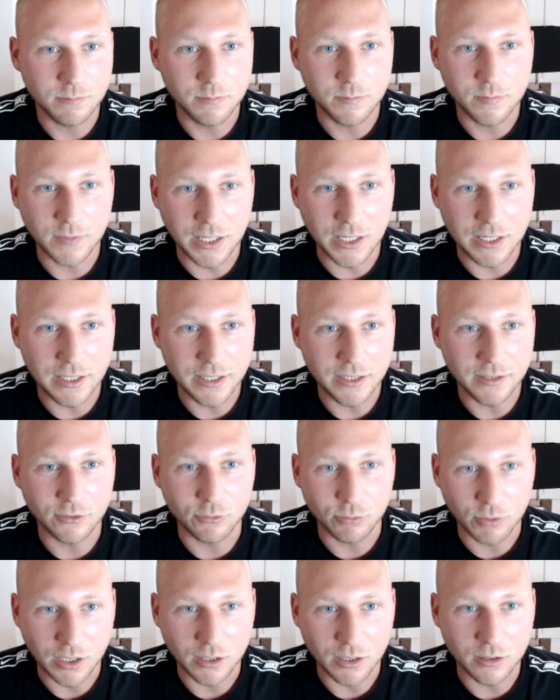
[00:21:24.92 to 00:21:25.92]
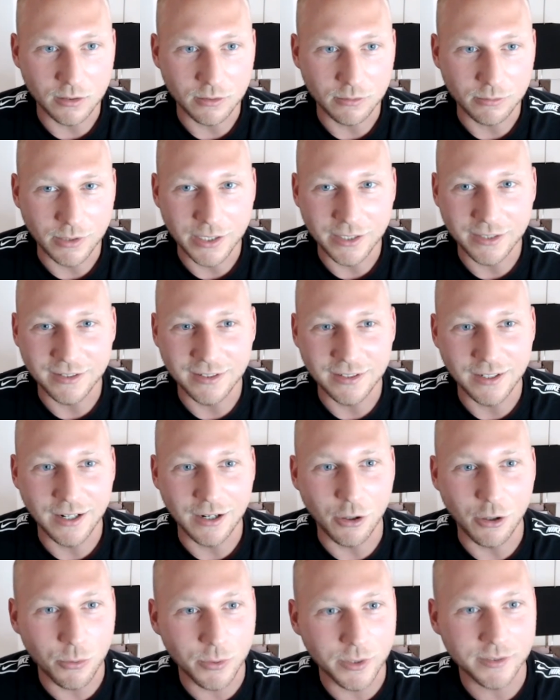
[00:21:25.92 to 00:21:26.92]
daily struggle, right? And I
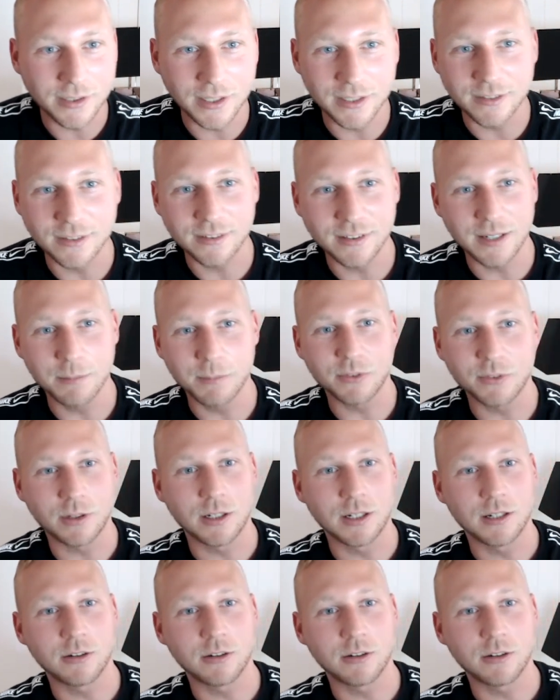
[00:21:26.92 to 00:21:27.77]
always had the same struggle.